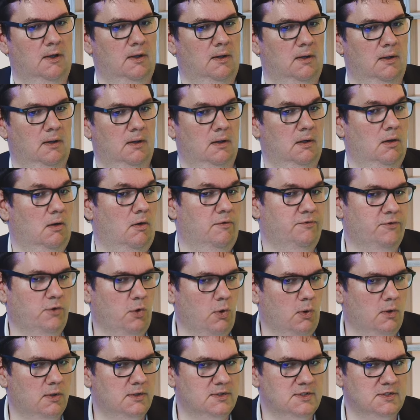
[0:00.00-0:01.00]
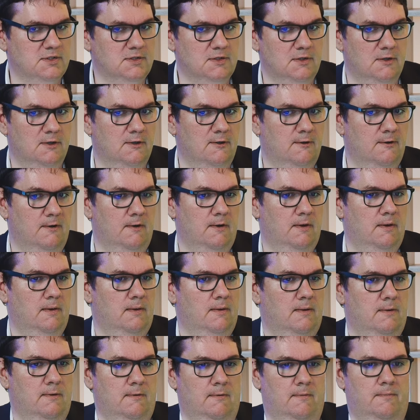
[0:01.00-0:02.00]
Of course,
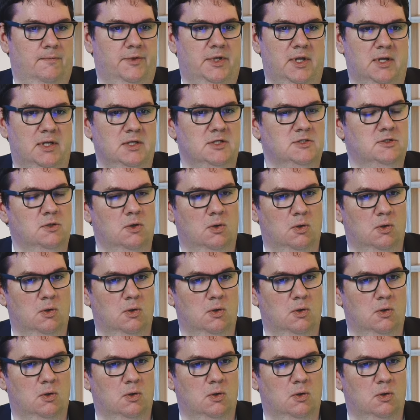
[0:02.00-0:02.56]
there is the